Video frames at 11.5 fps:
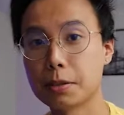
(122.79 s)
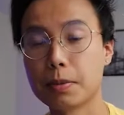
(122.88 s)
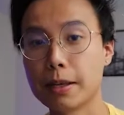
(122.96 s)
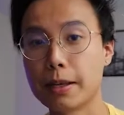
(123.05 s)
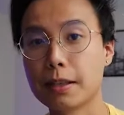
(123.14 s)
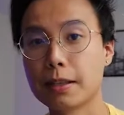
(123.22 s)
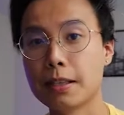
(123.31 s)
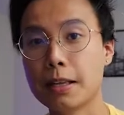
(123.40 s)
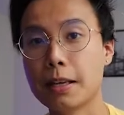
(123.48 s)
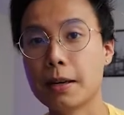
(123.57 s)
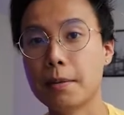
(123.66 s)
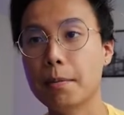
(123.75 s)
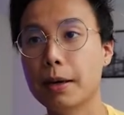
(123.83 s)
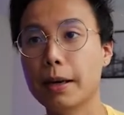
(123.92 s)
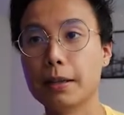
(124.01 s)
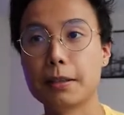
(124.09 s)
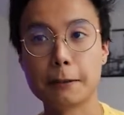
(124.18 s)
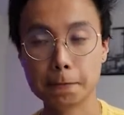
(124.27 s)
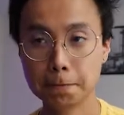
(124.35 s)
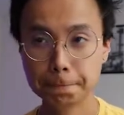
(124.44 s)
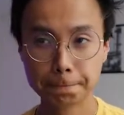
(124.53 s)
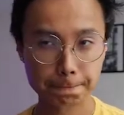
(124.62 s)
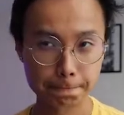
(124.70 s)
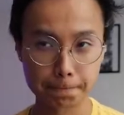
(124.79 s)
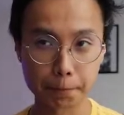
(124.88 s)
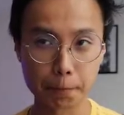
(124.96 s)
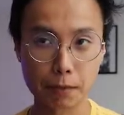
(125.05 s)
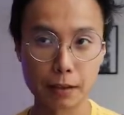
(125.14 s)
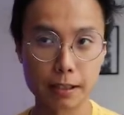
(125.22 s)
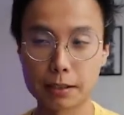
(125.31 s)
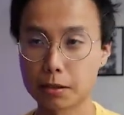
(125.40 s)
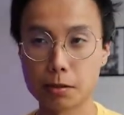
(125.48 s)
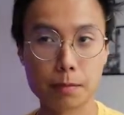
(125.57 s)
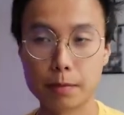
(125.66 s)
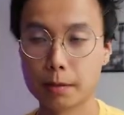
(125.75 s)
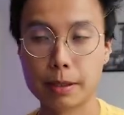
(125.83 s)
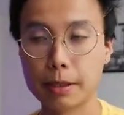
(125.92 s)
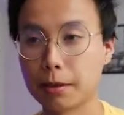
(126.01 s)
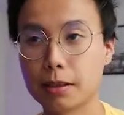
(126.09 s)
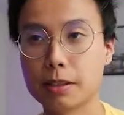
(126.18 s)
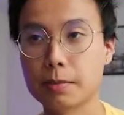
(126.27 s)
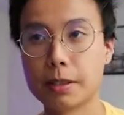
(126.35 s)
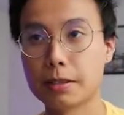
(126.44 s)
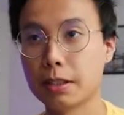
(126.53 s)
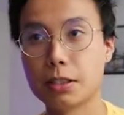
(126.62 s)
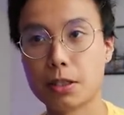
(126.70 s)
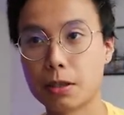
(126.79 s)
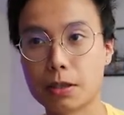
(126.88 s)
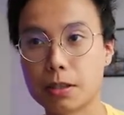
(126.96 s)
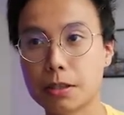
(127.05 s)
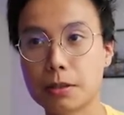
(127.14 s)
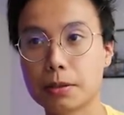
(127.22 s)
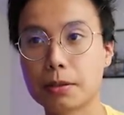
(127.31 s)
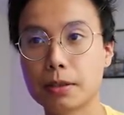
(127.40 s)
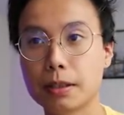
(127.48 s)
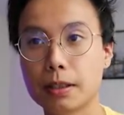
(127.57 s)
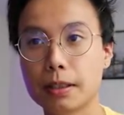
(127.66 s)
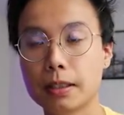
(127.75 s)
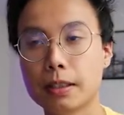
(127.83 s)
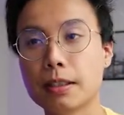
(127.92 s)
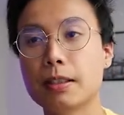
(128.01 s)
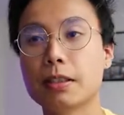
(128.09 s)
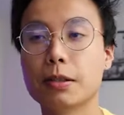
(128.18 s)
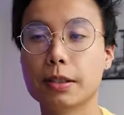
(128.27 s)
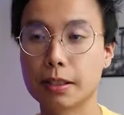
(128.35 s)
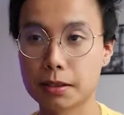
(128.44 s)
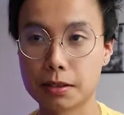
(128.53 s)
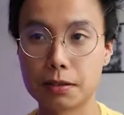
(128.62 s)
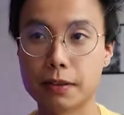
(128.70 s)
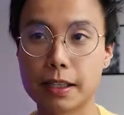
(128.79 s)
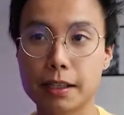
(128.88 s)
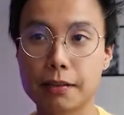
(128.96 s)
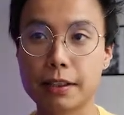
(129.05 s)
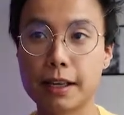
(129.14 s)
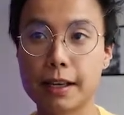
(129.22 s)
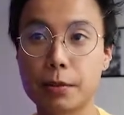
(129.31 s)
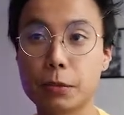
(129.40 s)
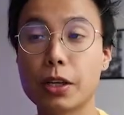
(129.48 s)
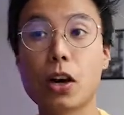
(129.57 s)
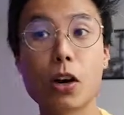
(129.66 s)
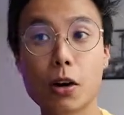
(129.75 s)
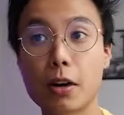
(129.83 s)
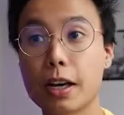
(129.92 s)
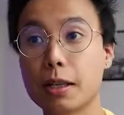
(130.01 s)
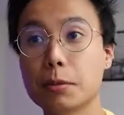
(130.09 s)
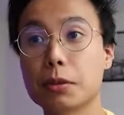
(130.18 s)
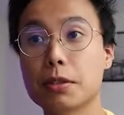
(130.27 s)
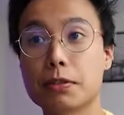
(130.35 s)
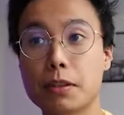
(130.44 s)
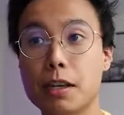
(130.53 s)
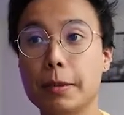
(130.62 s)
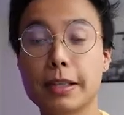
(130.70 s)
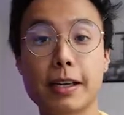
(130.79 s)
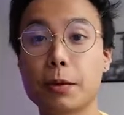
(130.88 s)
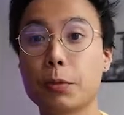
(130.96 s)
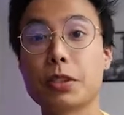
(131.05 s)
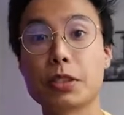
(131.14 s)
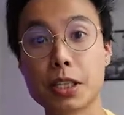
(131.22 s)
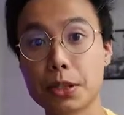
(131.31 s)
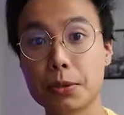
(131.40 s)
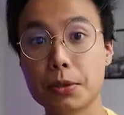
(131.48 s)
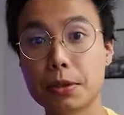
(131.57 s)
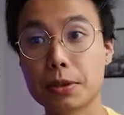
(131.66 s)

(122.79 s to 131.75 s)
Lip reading: Plant, but that's all about as much as they charge to. So it does survive it, and we are able to farm it down, which is huge.